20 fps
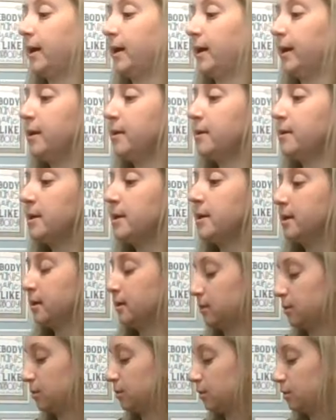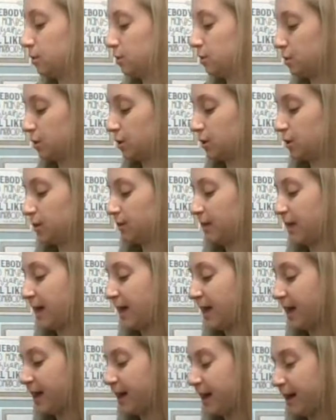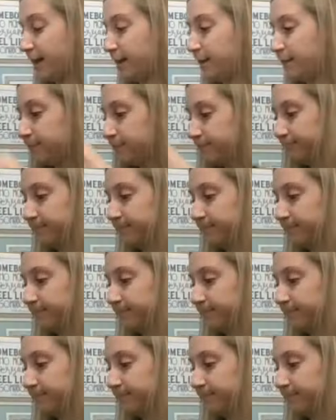Okay, stir that up.